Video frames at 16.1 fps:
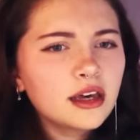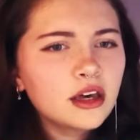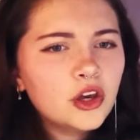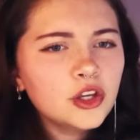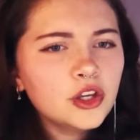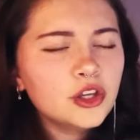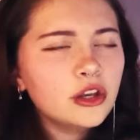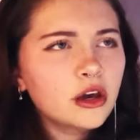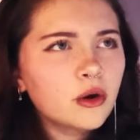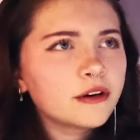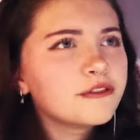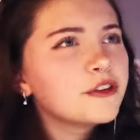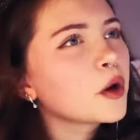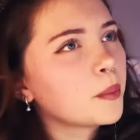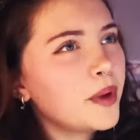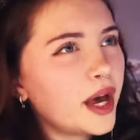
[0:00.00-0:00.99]
you know, if
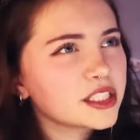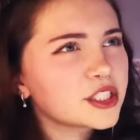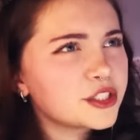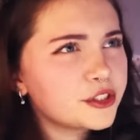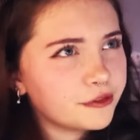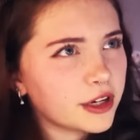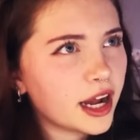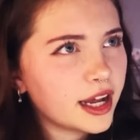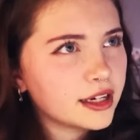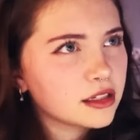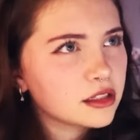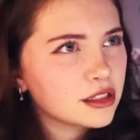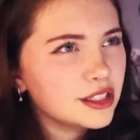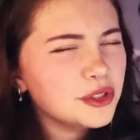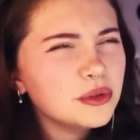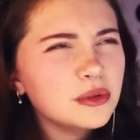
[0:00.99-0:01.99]
your best friend,
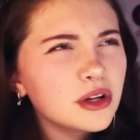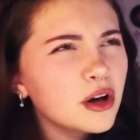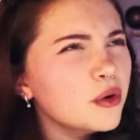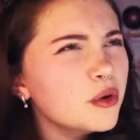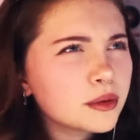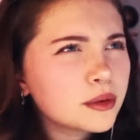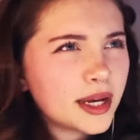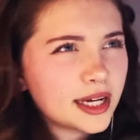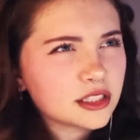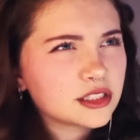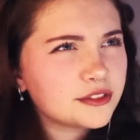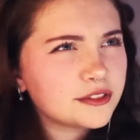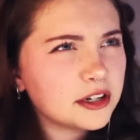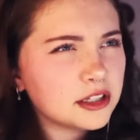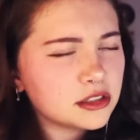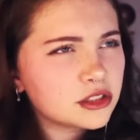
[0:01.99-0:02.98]
you know your best
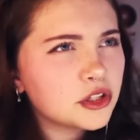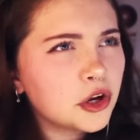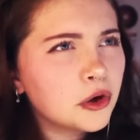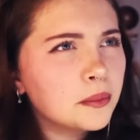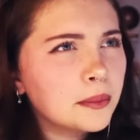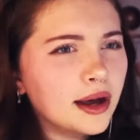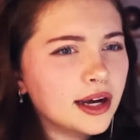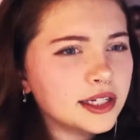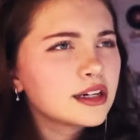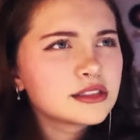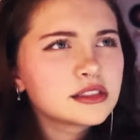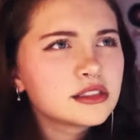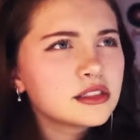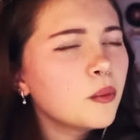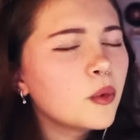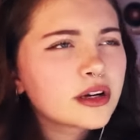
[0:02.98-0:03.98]
friend so much,
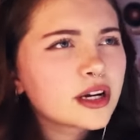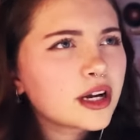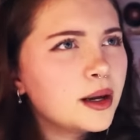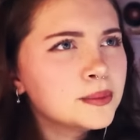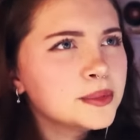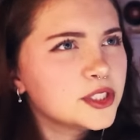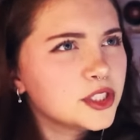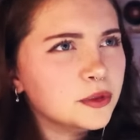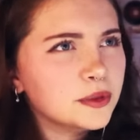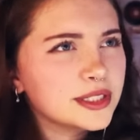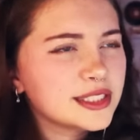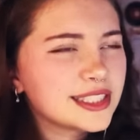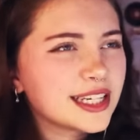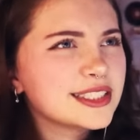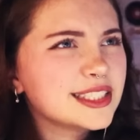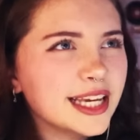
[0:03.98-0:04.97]
someone comes to you and
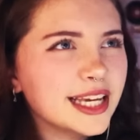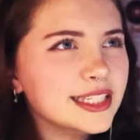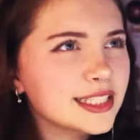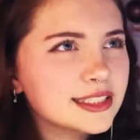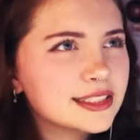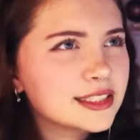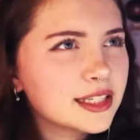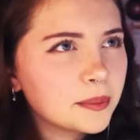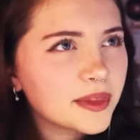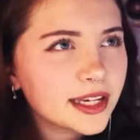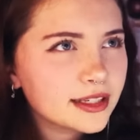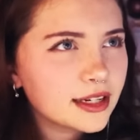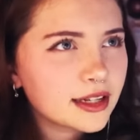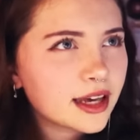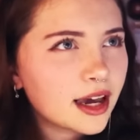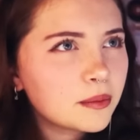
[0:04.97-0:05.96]
says they did something
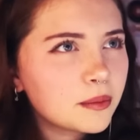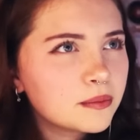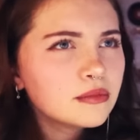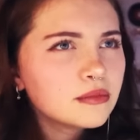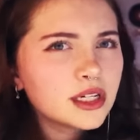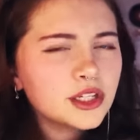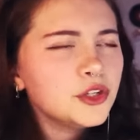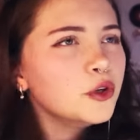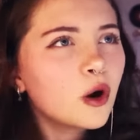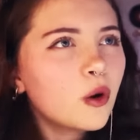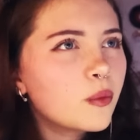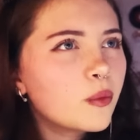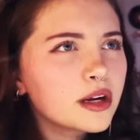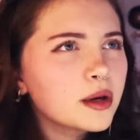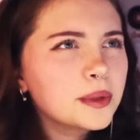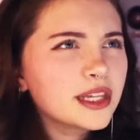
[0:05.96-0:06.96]
to them. You don't
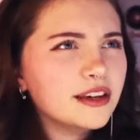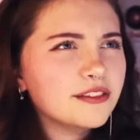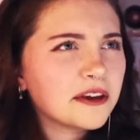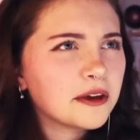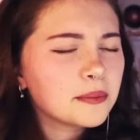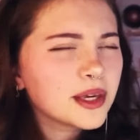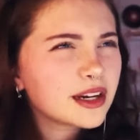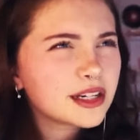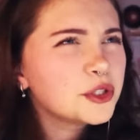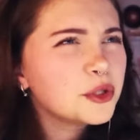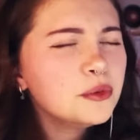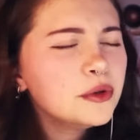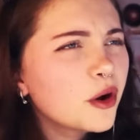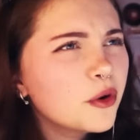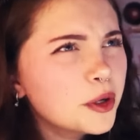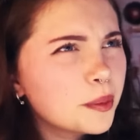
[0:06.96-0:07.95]
want to believe it because you
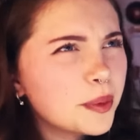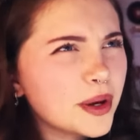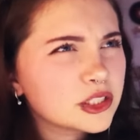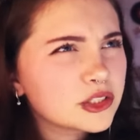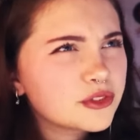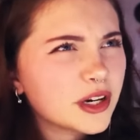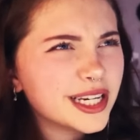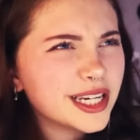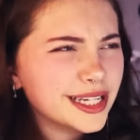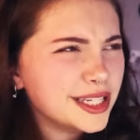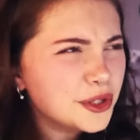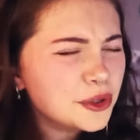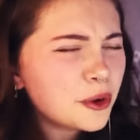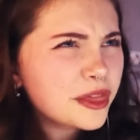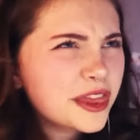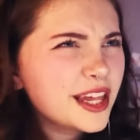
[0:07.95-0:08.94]
know your best friend and you
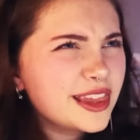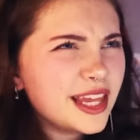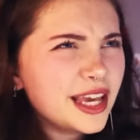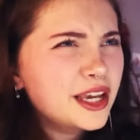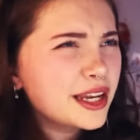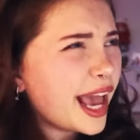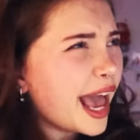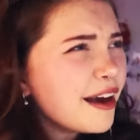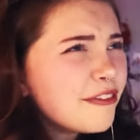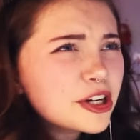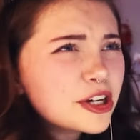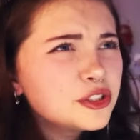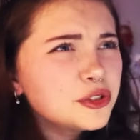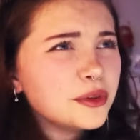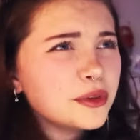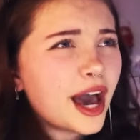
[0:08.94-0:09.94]
don't think they could ever
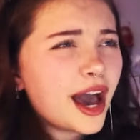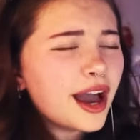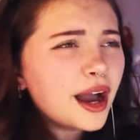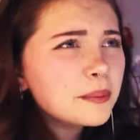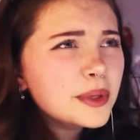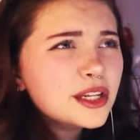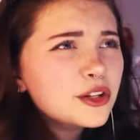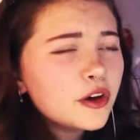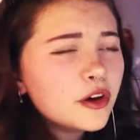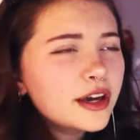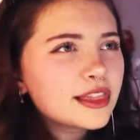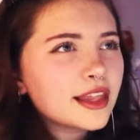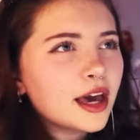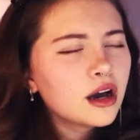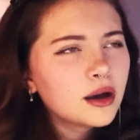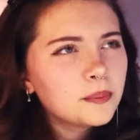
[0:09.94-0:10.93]
do that. I mean, look at
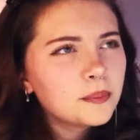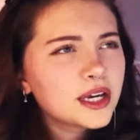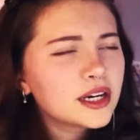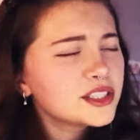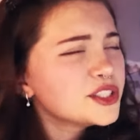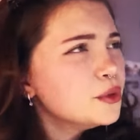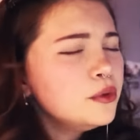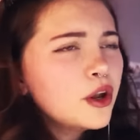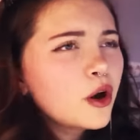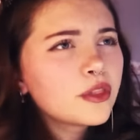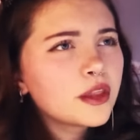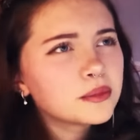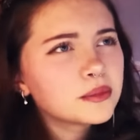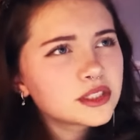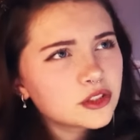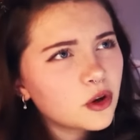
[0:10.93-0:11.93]
them, because you know
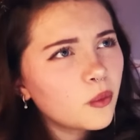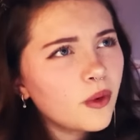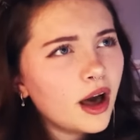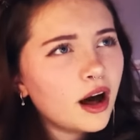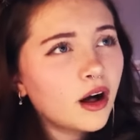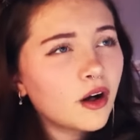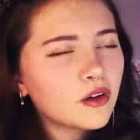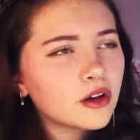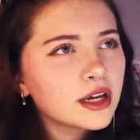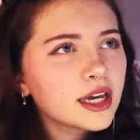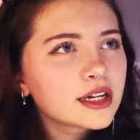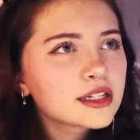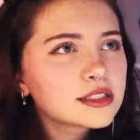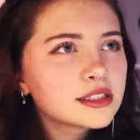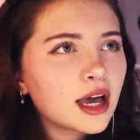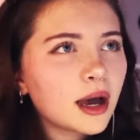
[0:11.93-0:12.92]
them so well,
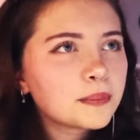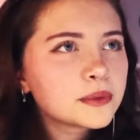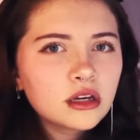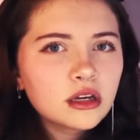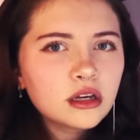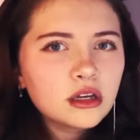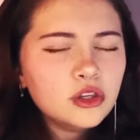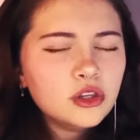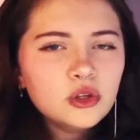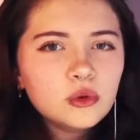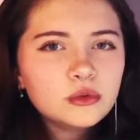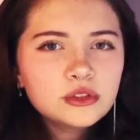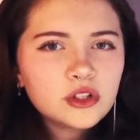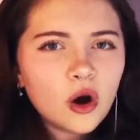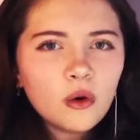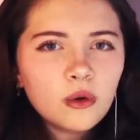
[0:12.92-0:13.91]
except you
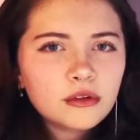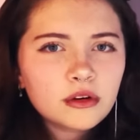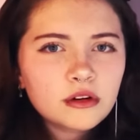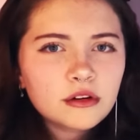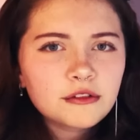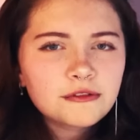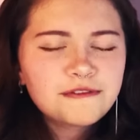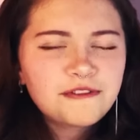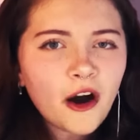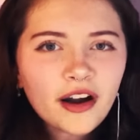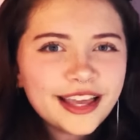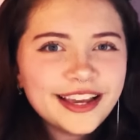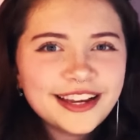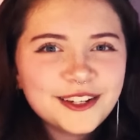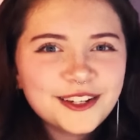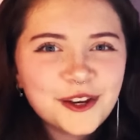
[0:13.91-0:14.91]
don't
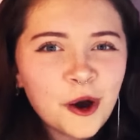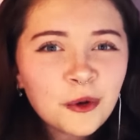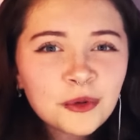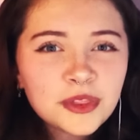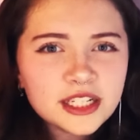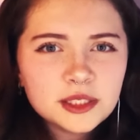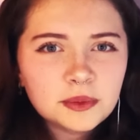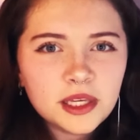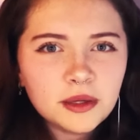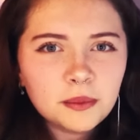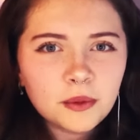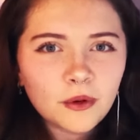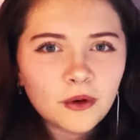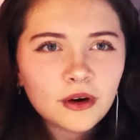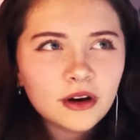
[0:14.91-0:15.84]
fucking know these people.